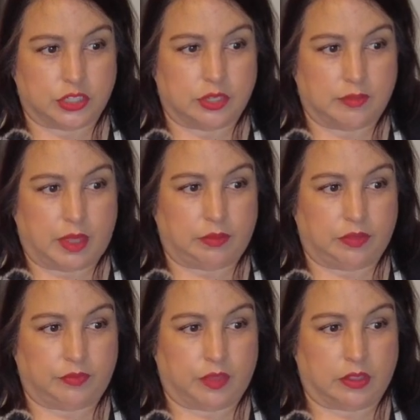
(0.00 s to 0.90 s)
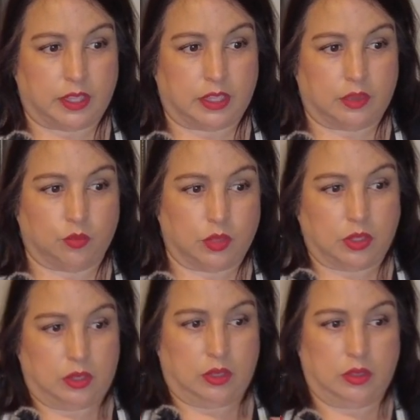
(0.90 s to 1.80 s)
and maybe felt like it
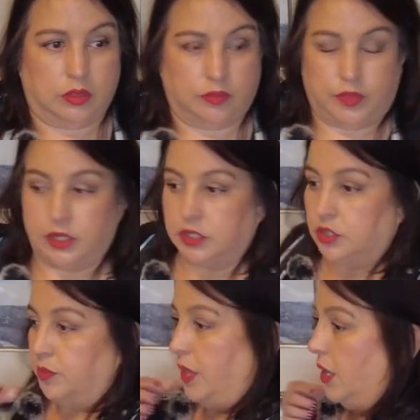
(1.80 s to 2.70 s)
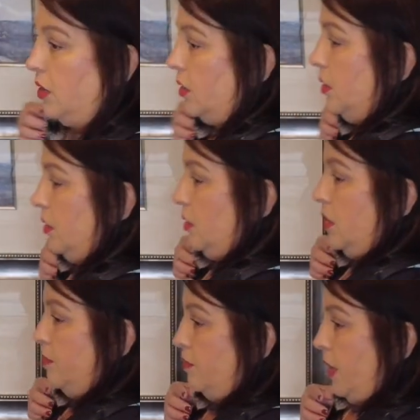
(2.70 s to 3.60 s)
would fit a little better?
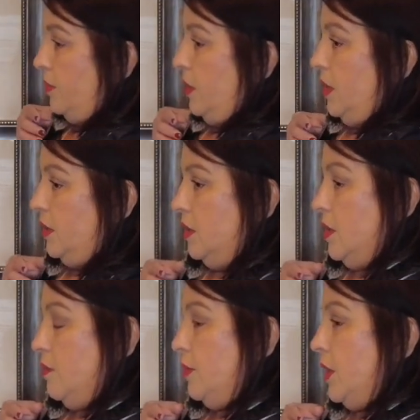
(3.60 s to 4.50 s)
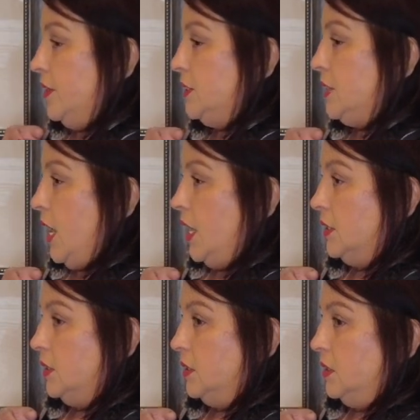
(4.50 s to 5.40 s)
Maybe. But on the
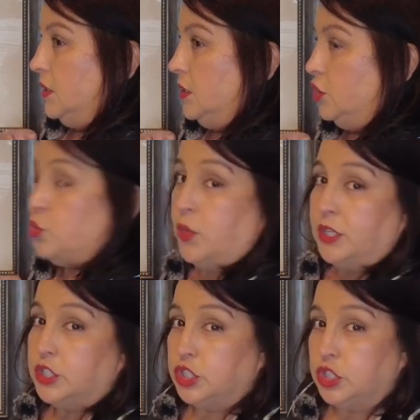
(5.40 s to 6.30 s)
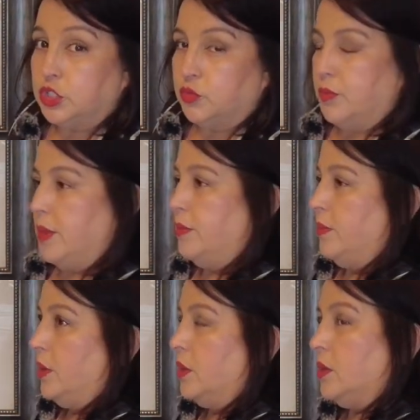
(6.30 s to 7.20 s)
Talon 22,
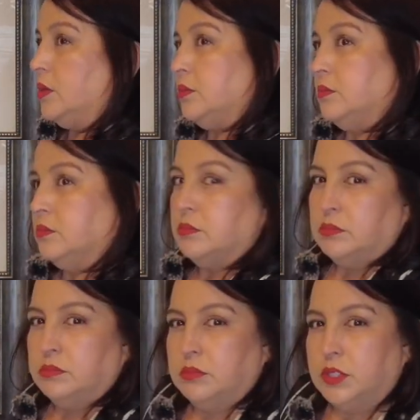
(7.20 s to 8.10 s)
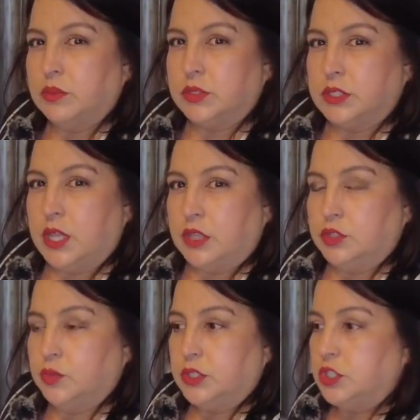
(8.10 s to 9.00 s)
remember, I think it was the Talon
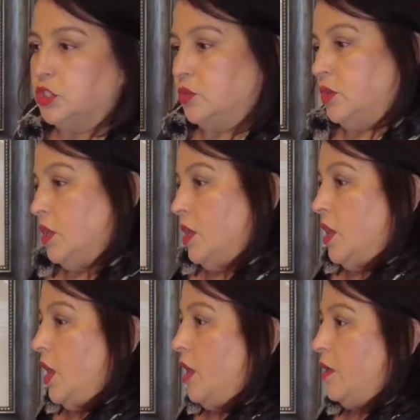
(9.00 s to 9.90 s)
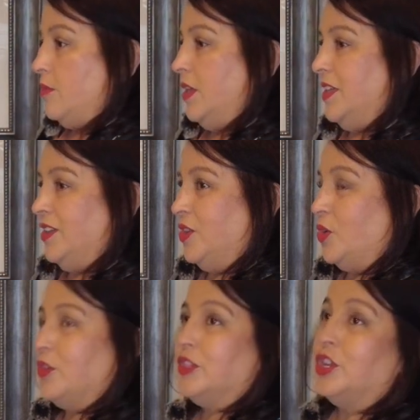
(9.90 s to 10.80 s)
22,
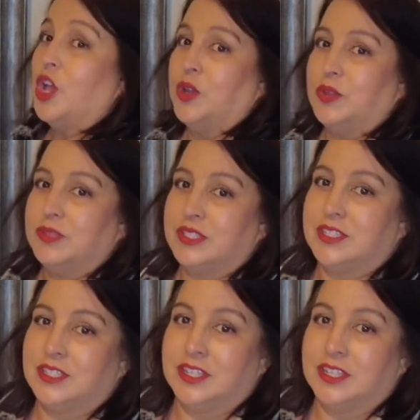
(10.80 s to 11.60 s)
it was the